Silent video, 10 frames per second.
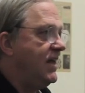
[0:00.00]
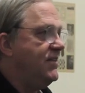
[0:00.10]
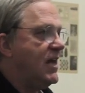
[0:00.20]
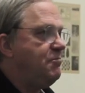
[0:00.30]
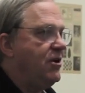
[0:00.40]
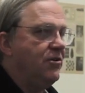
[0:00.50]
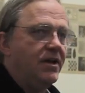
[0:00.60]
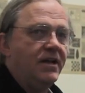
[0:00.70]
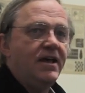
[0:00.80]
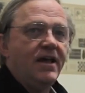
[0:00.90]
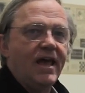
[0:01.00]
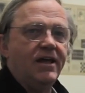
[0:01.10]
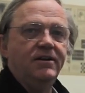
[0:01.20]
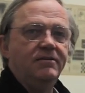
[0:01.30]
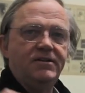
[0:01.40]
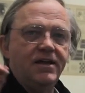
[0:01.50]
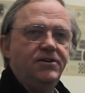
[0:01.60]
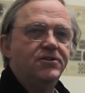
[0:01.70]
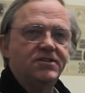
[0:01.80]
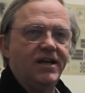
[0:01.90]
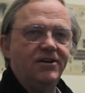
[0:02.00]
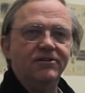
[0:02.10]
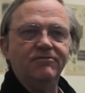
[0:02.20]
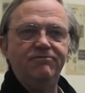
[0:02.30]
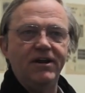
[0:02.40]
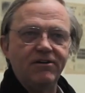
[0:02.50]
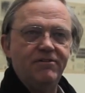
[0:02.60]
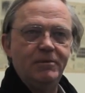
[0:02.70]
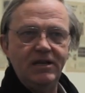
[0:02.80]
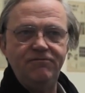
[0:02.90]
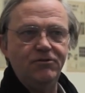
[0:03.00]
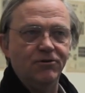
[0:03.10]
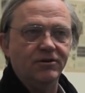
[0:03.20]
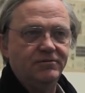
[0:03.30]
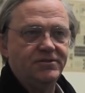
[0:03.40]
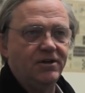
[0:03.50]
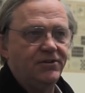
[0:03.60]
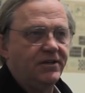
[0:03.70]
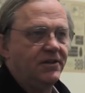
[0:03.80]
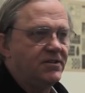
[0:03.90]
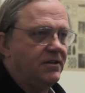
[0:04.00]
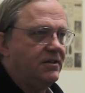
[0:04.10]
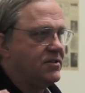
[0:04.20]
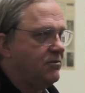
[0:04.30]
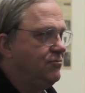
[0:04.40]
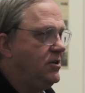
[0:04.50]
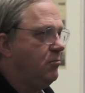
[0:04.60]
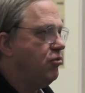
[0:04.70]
in that period and 10 years later, very many fewer. So that there's a, there's a real